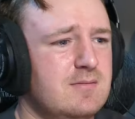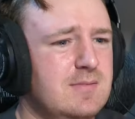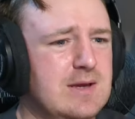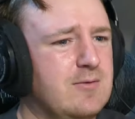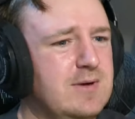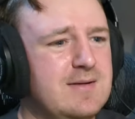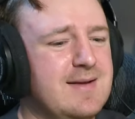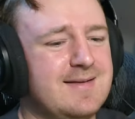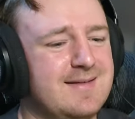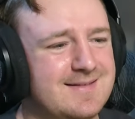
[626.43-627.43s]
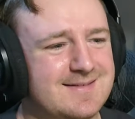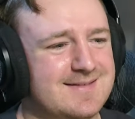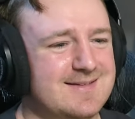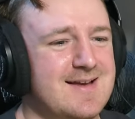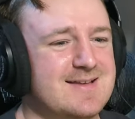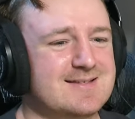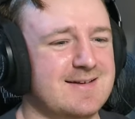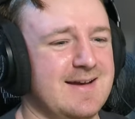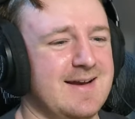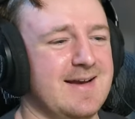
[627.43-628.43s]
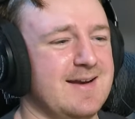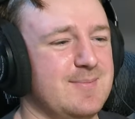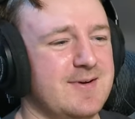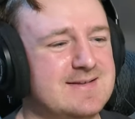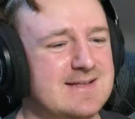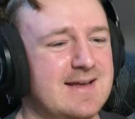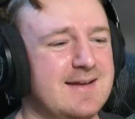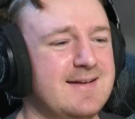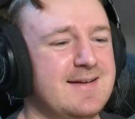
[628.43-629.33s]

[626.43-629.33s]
Yeah, when he sorry, I gotta pause that.